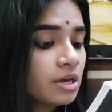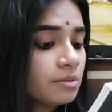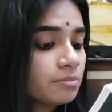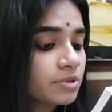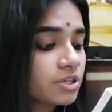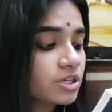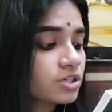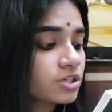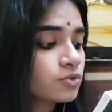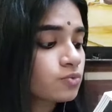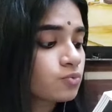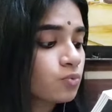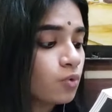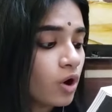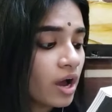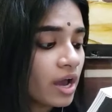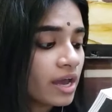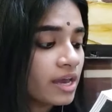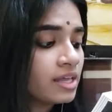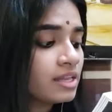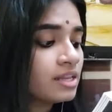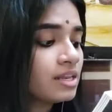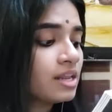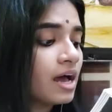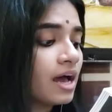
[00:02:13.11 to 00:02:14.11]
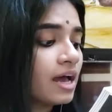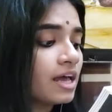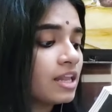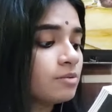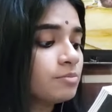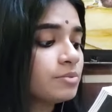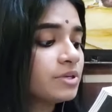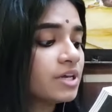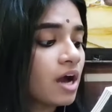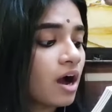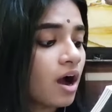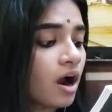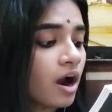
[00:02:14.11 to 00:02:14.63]
Because while I'll
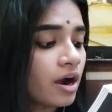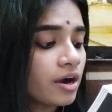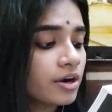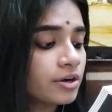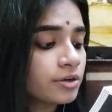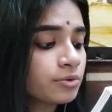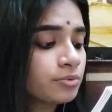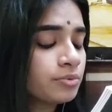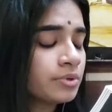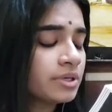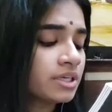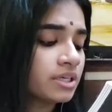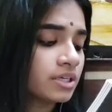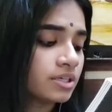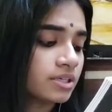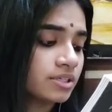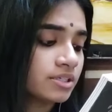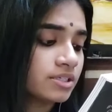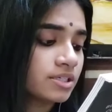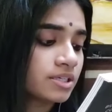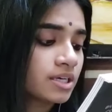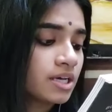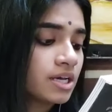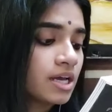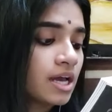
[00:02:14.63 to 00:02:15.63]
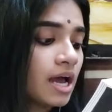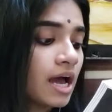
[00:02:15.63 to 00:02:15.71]
be arguing it